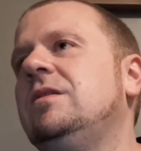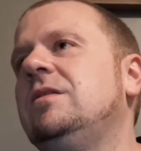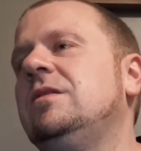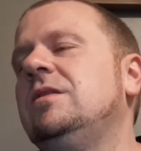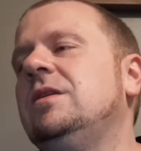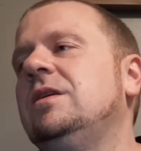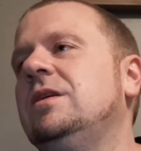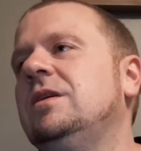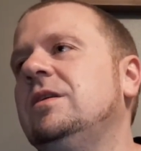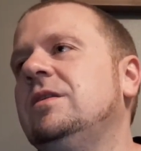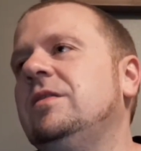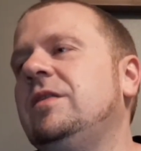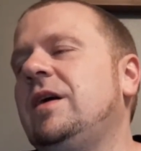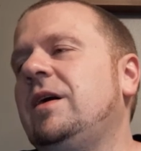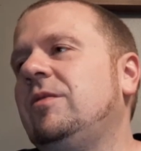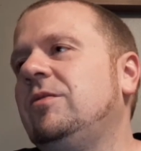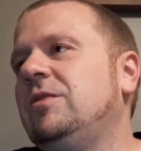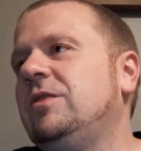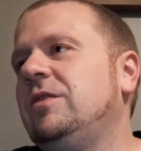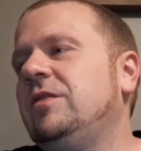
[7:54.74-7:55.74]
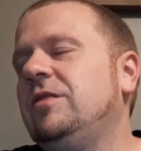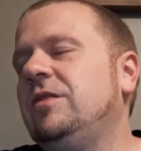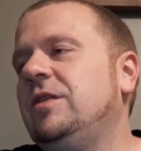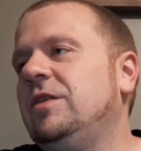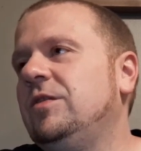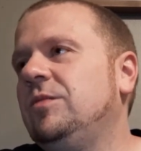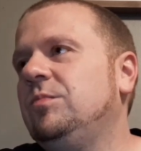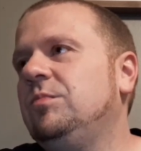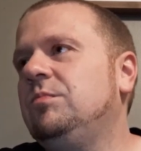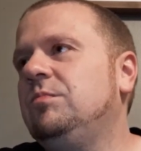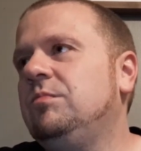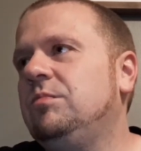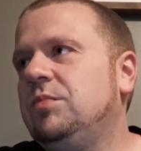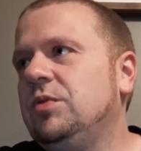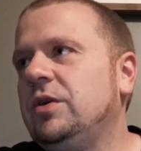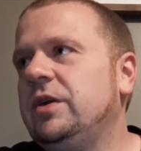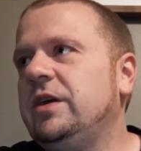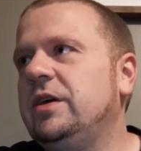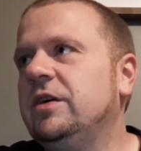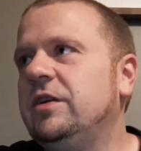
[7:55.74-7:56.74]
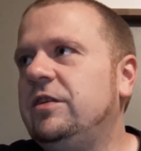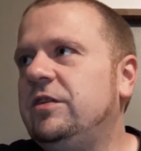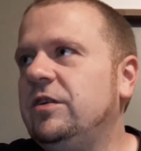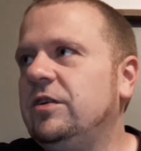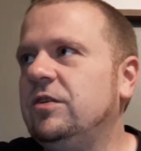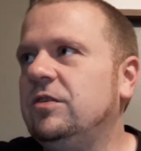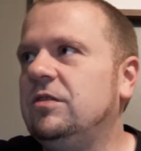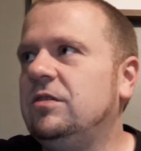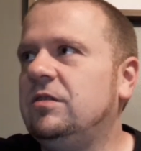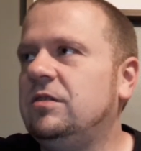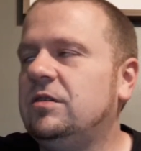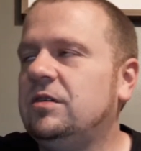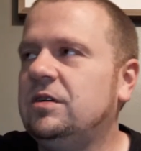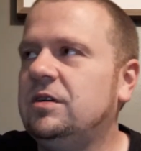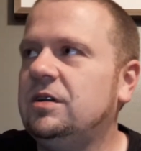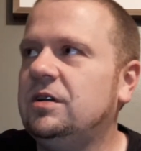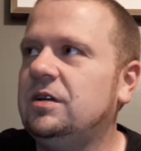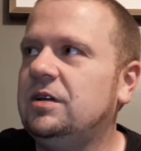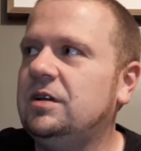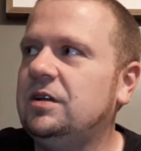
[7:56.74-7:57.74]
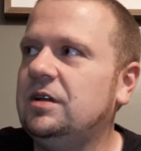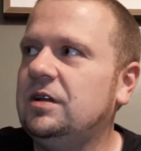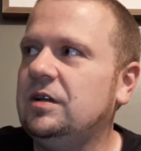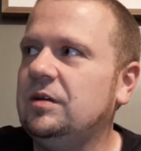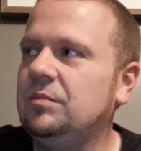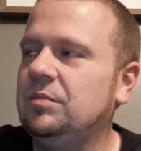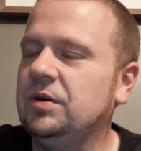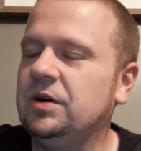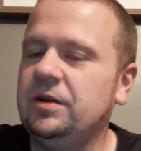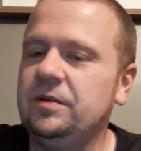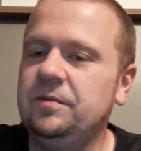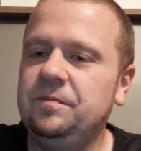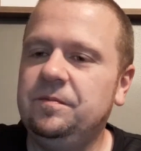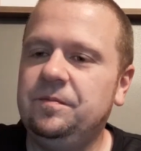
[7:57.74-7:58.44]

That one is pretty good too. But